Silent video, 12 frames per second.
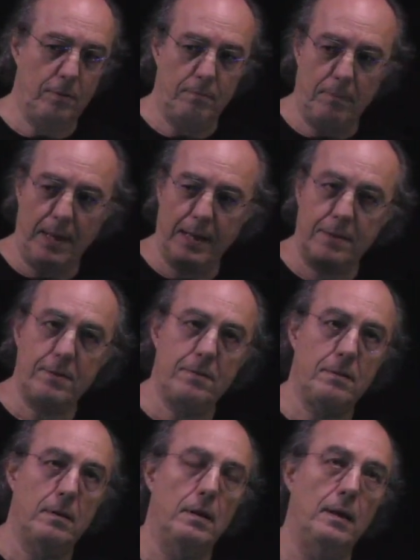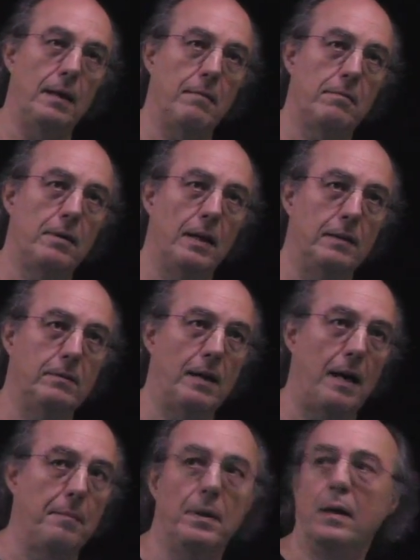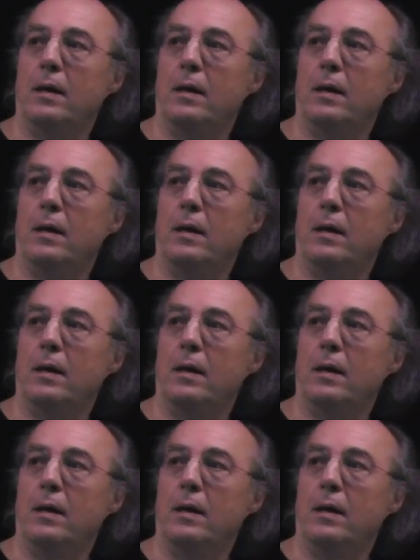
mass, length, and time.